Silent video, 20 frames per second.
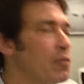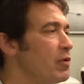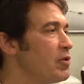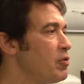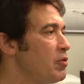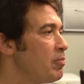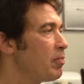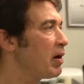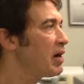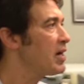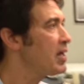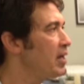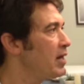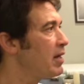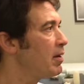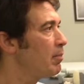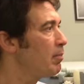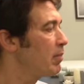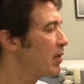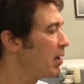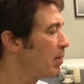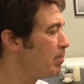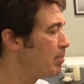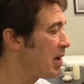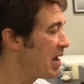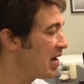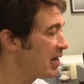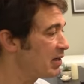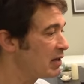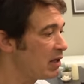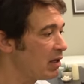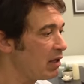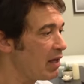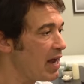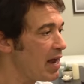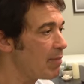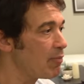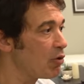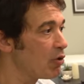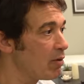when you bite a bad
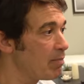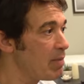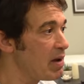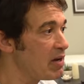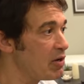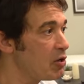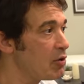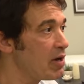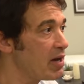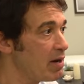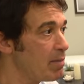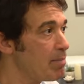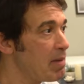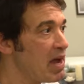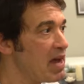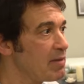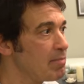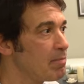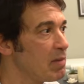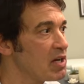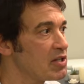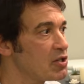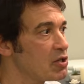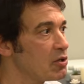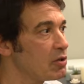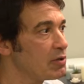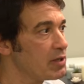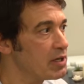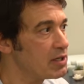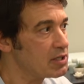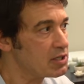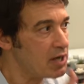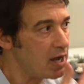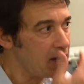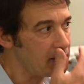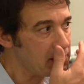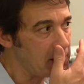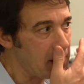clam or a bait, you get you a know. bad muscle, and it's got